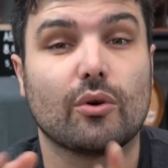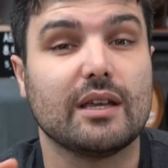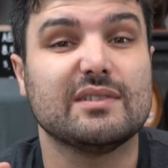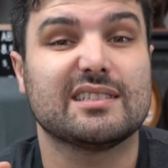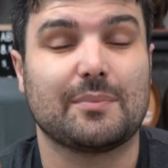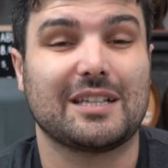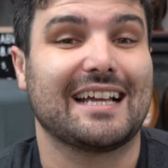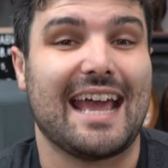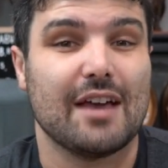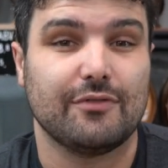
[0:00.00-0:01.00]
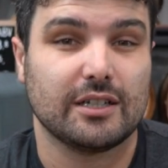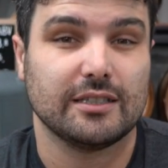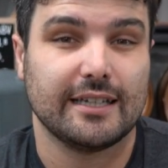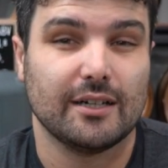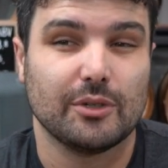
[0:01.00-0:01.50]
or even something like
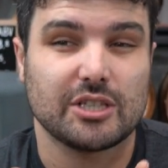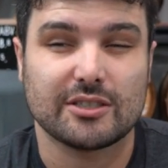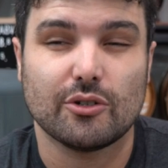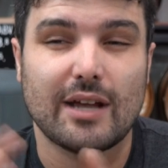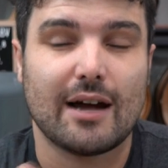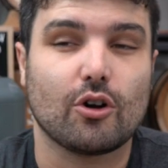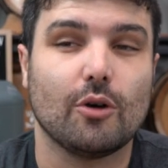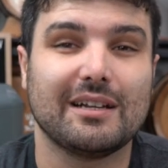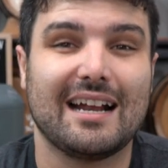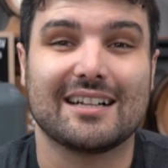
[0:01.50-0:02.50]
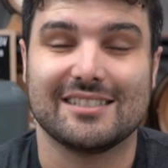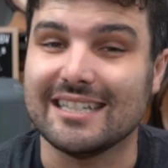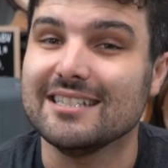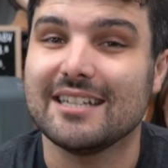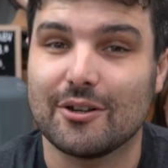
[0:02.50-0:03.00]
Everclear, which I don't know how common it actually
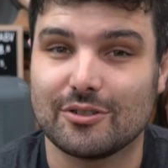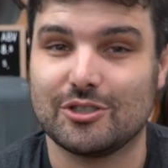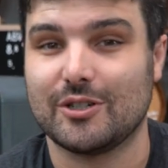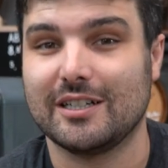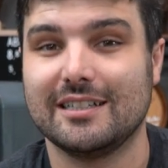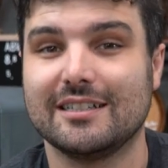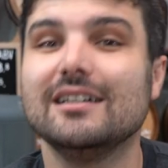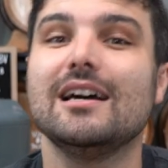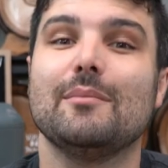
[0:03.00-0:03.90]
is here in Australia,